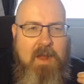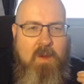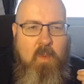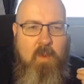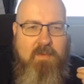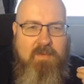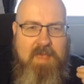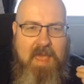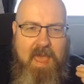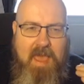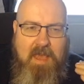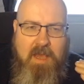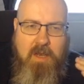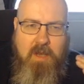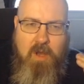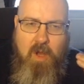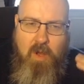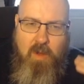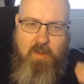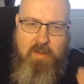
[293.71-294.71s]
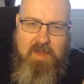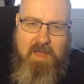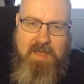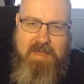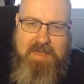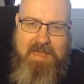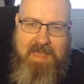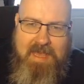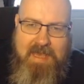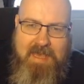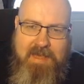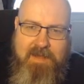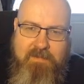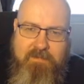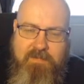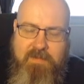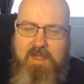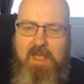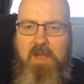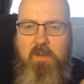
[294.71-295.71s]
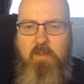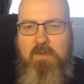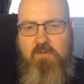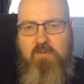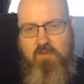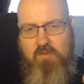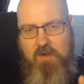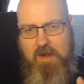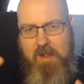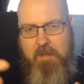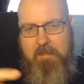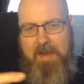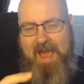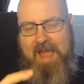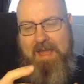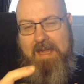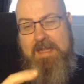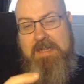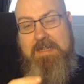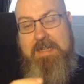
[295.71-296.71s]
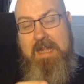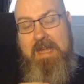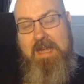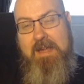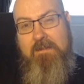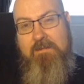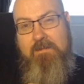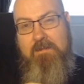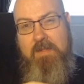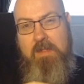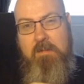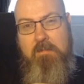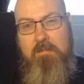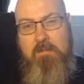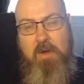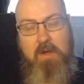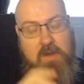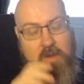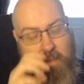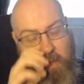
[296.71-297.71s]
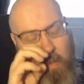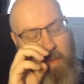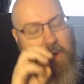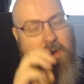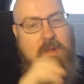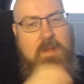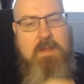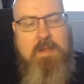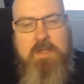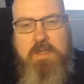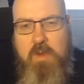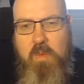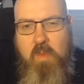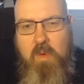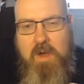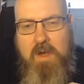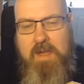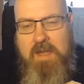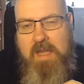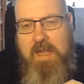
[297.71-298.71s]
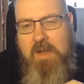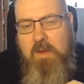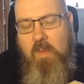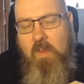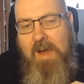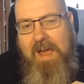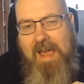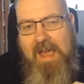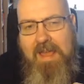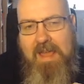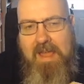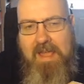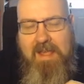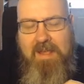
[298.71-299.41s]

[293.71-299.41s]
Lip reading: we've taken an old idea and we've repackaged it for the modern world to work in a way